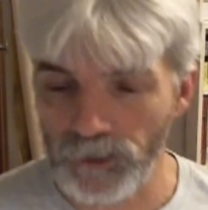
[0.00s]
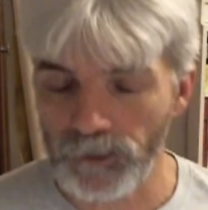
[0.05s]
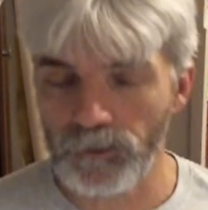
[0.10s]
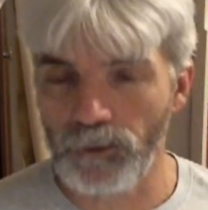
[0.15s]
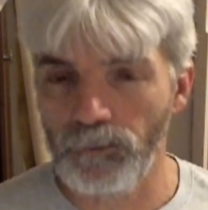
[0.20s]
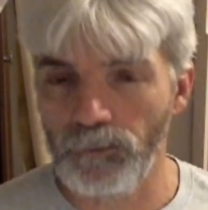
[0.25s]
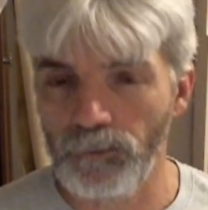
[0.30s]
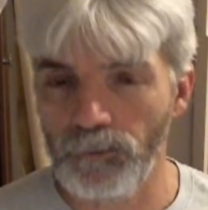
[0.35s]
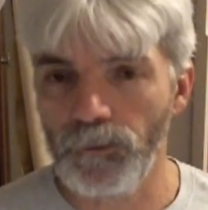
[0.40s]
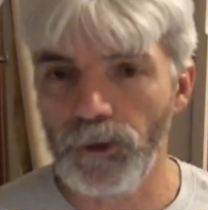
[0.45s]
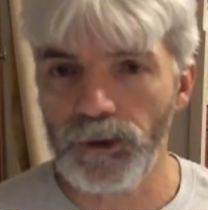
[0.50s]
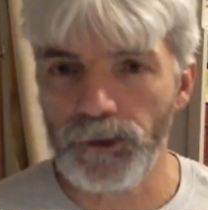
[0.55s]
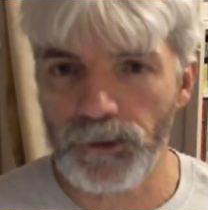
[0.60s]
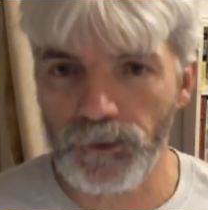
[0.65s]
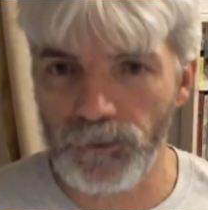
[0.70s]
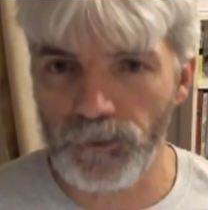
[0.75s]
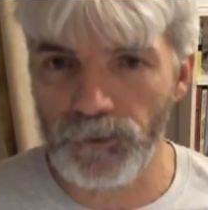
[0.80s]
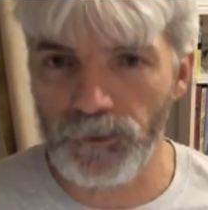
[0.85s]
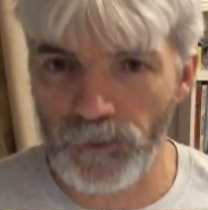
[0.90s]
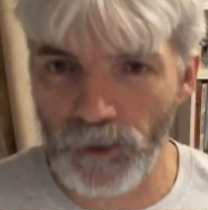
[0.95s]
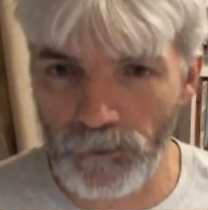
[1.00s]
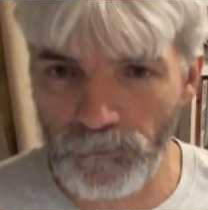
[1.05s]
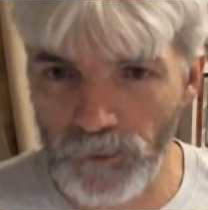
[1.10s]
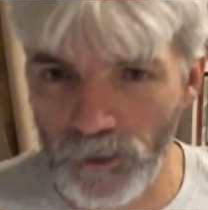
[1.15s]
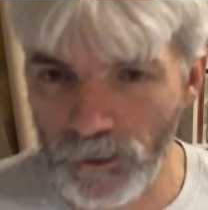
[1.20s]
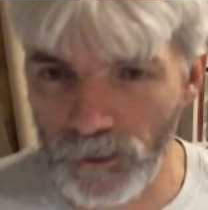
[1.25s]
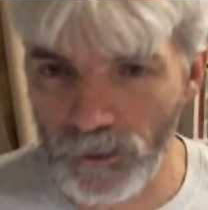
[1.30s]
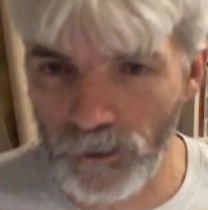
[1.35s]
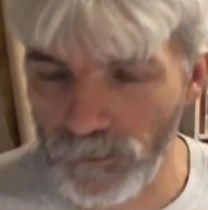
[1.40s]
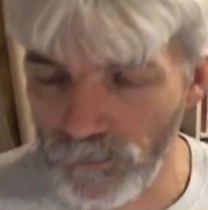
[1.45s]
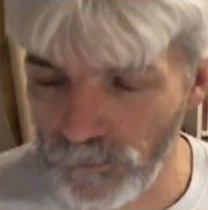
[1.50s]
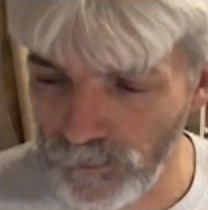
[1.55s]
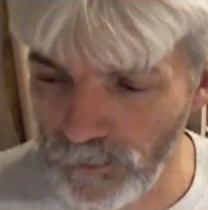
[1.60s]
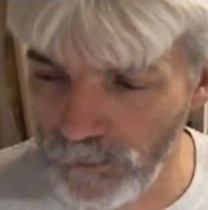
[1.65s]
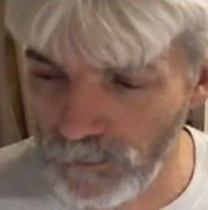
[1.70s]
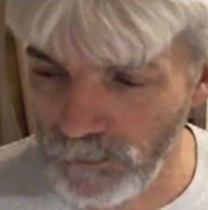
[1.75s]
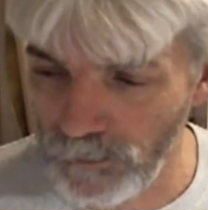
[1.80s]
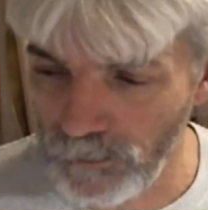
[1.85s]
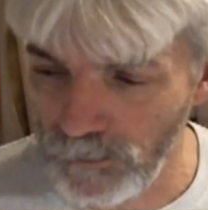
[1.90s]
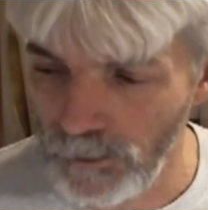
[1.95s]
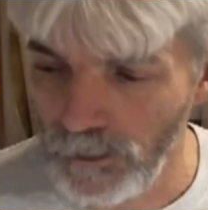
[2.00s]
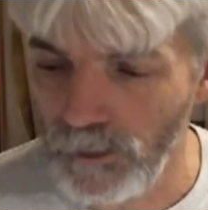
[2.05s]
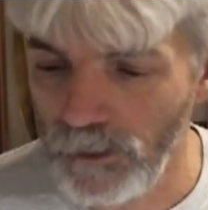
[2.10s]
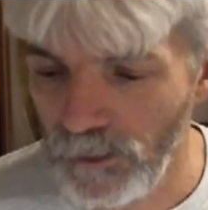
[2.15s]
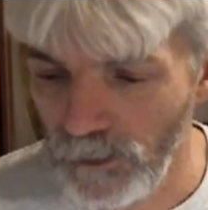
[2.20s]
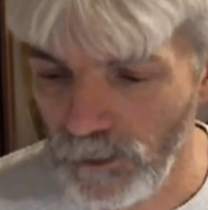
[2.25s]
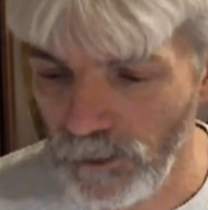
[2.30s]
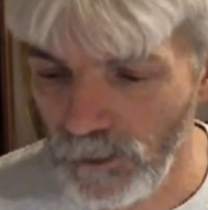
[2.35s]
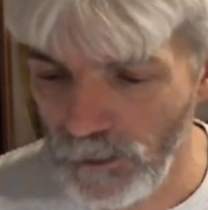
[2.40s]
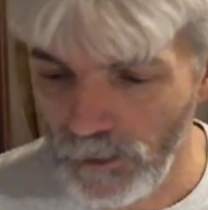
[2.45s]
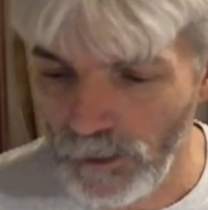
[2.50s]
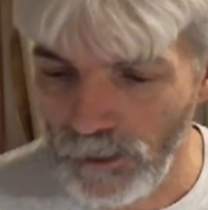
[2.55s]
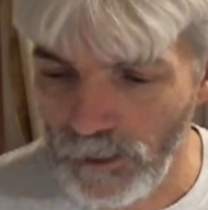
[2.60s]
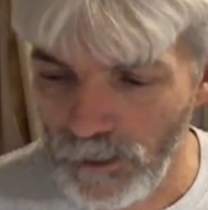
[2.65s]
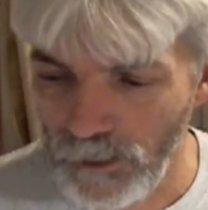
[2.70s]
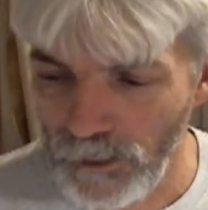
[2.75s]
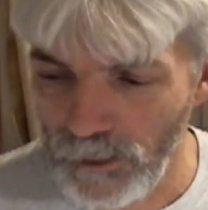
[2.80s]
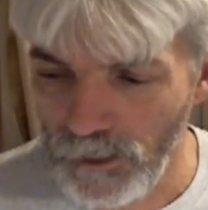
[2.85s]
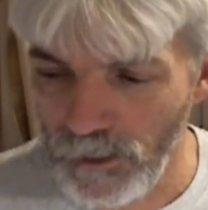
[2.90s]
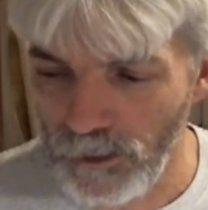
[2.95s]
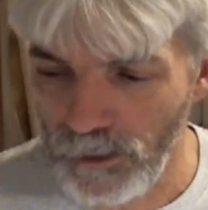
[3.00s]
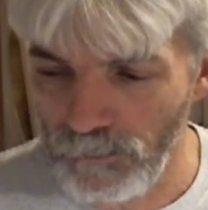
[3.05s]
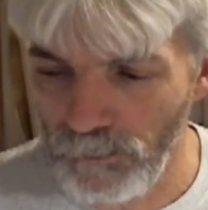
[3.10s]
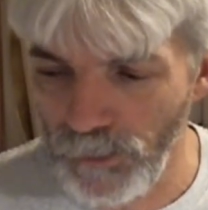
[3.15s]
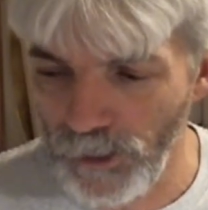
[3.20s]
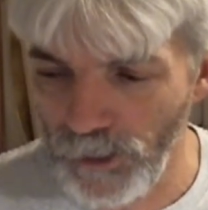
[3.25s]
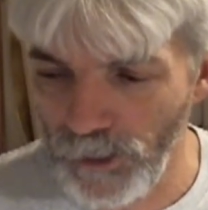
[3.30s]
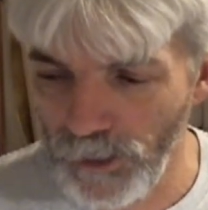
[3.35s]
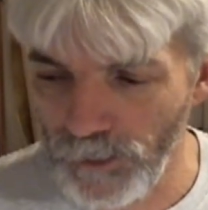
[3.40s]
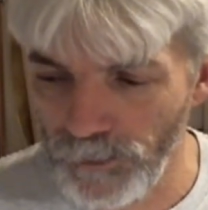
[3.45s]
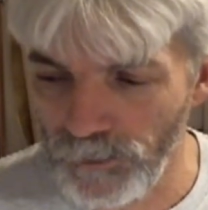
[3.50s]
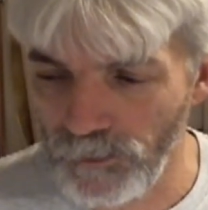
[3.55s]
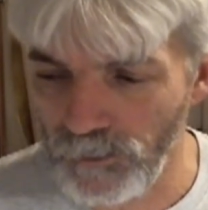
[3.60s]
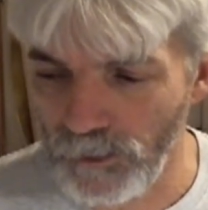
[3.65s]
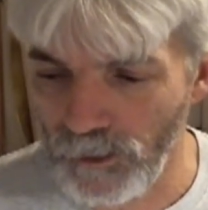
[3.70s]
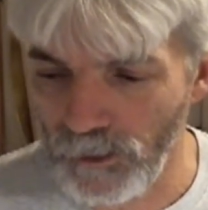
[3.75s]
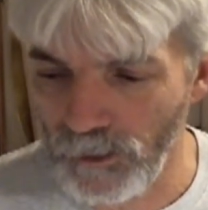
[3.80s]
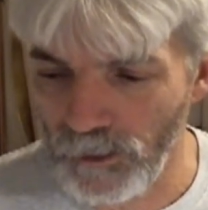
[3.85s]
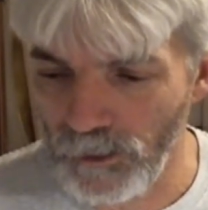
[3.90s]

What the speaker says: which some nations have done so. But,